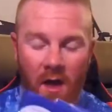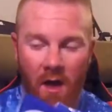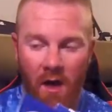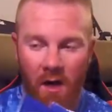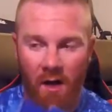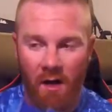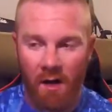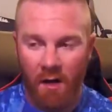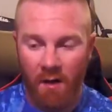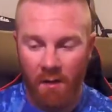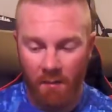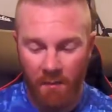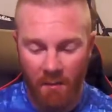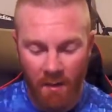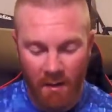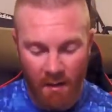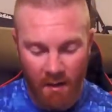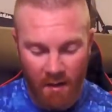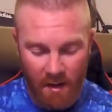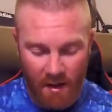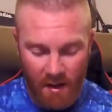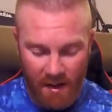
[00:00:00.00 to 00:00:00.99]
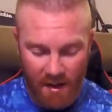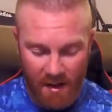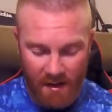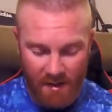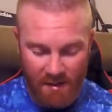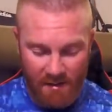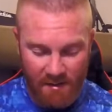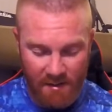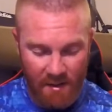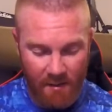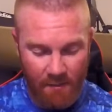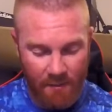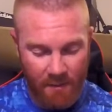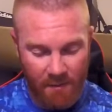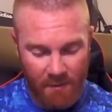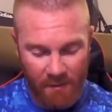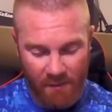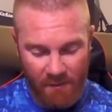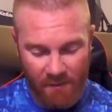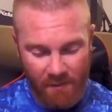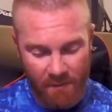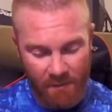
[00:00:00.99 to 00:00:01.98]
Um, and uh,
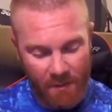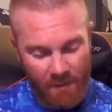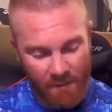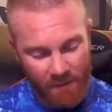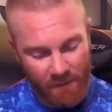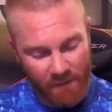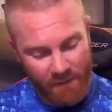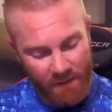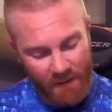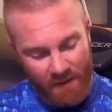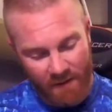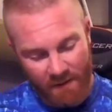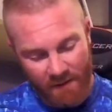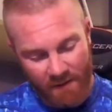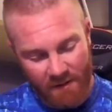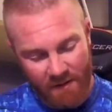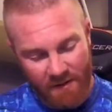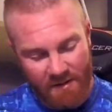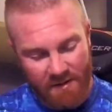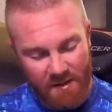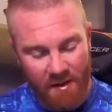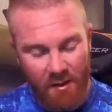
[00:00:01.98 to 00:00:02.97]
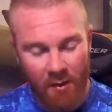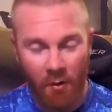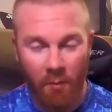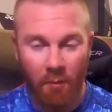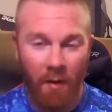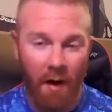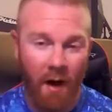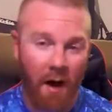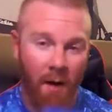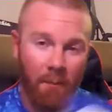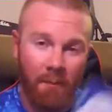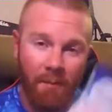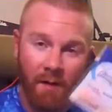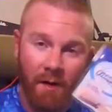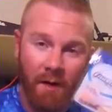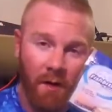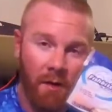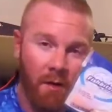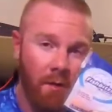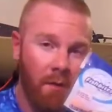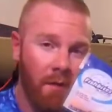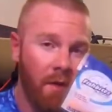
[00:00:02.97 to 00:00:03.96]
people people say that these kill
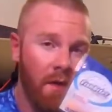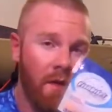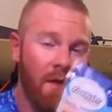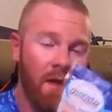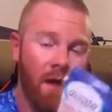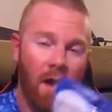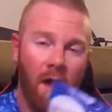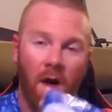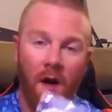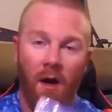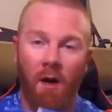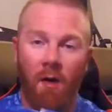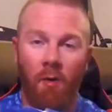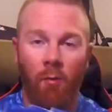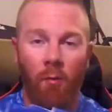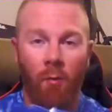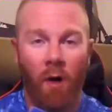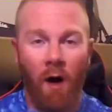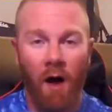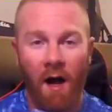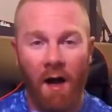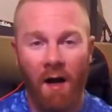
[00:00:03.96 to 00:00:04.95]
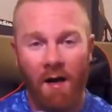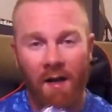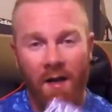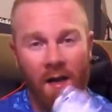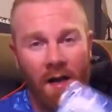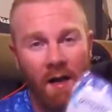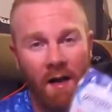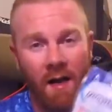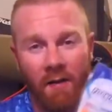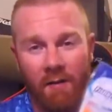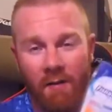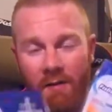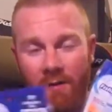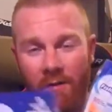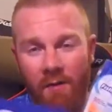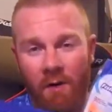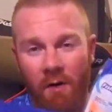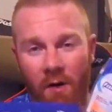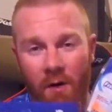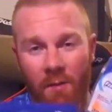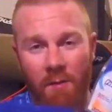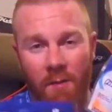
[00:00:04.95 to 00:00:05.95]
pompano, uh, whiting, and I've even
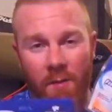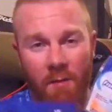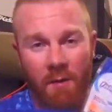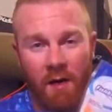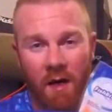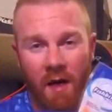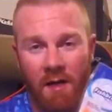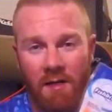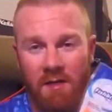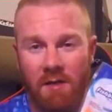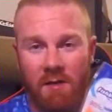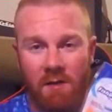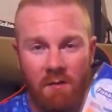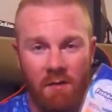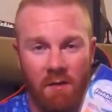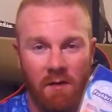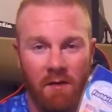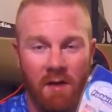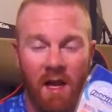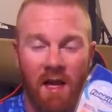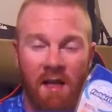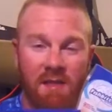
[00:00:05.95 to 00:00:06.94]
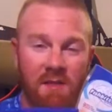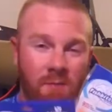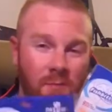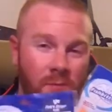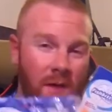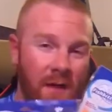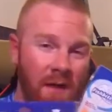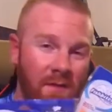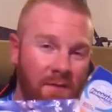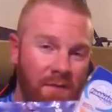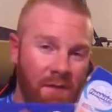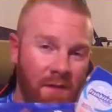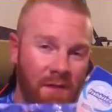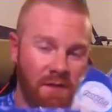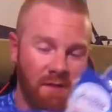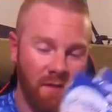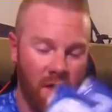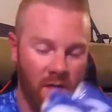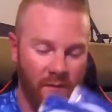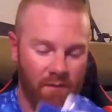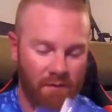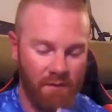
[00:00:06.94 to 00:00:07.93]
heard of people catching nice redfish
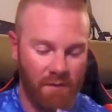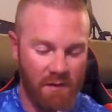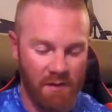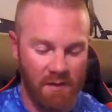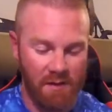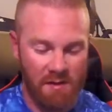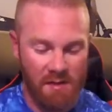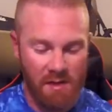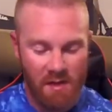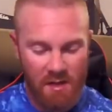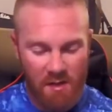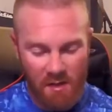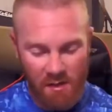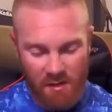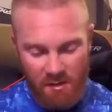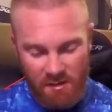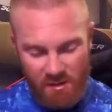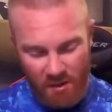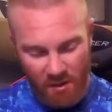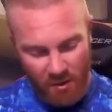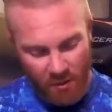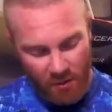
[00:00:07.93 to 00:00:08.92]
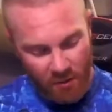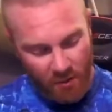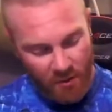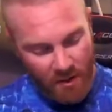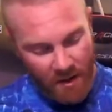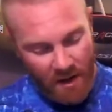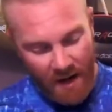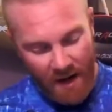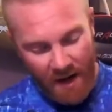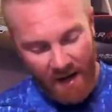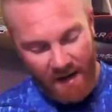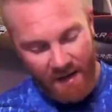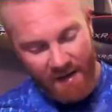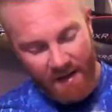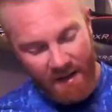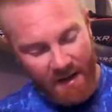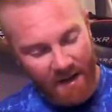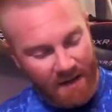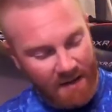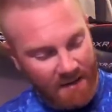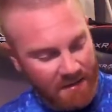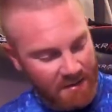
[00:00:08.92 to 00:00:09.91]
off of these. So I
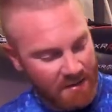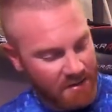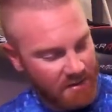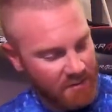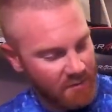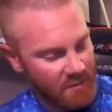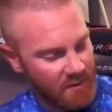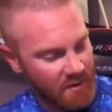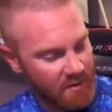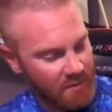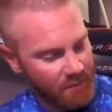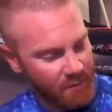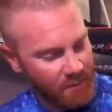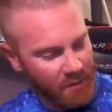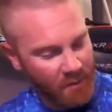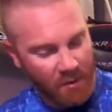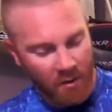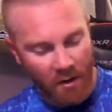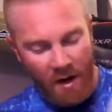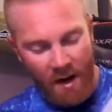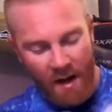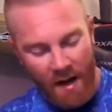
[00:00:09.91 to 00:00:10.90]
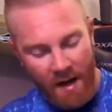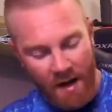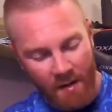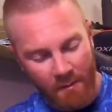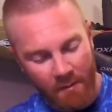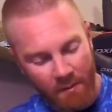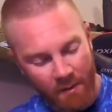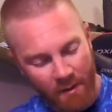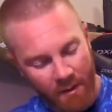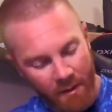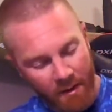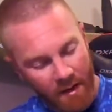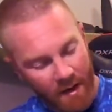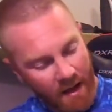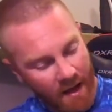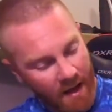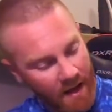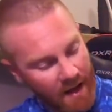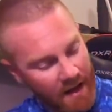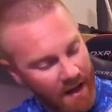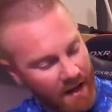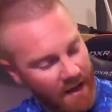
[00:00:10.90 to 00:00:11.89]
got shrimp, crab,
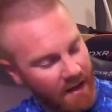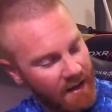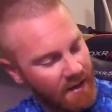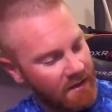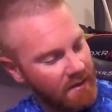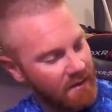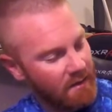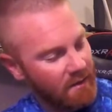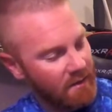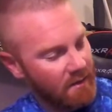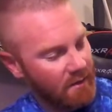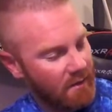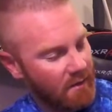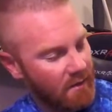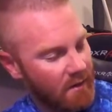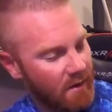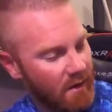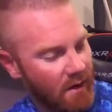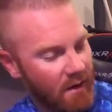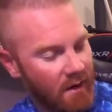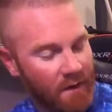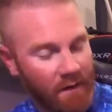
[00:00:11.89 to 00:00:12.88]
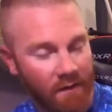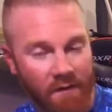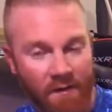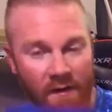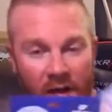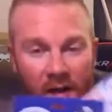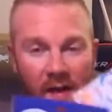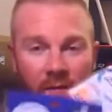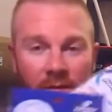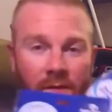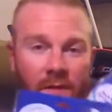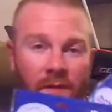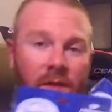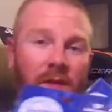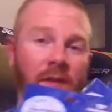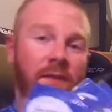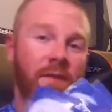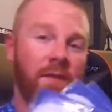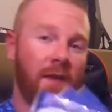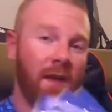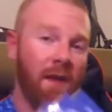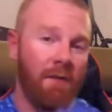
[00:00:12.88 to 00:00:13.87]
and uh, sand flea
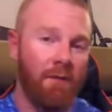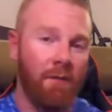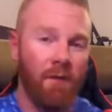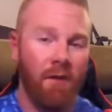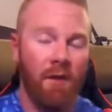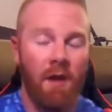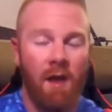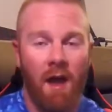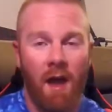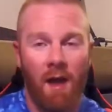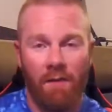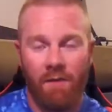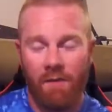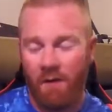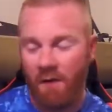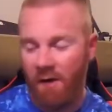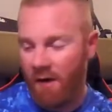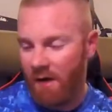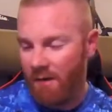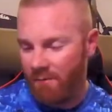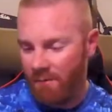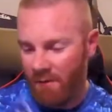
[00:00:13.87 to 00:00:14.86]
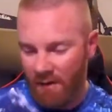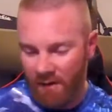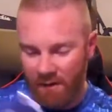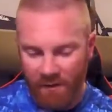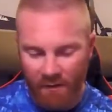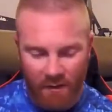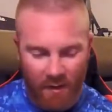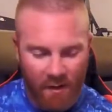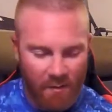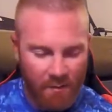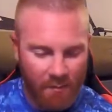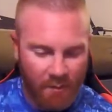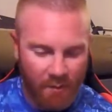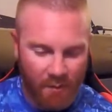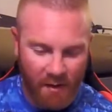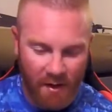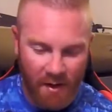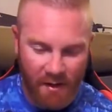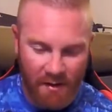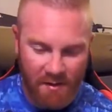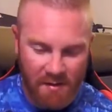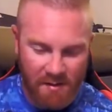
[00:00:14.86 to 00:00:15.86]
flavor. I figured I'd mix it up
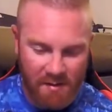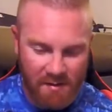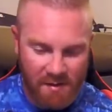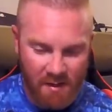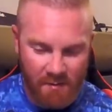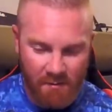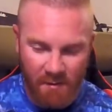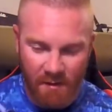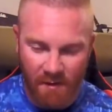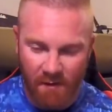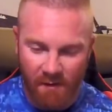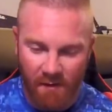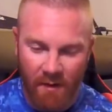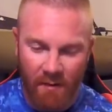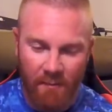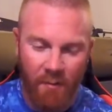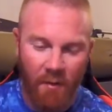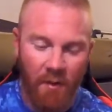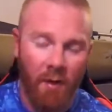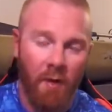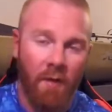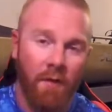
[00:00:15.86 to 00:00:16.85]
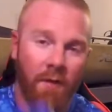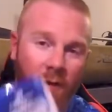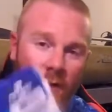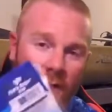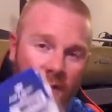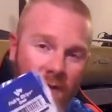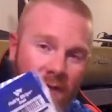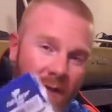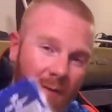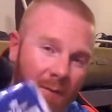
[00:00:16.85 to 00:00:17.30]
and just uh, mix it up on all the hooks.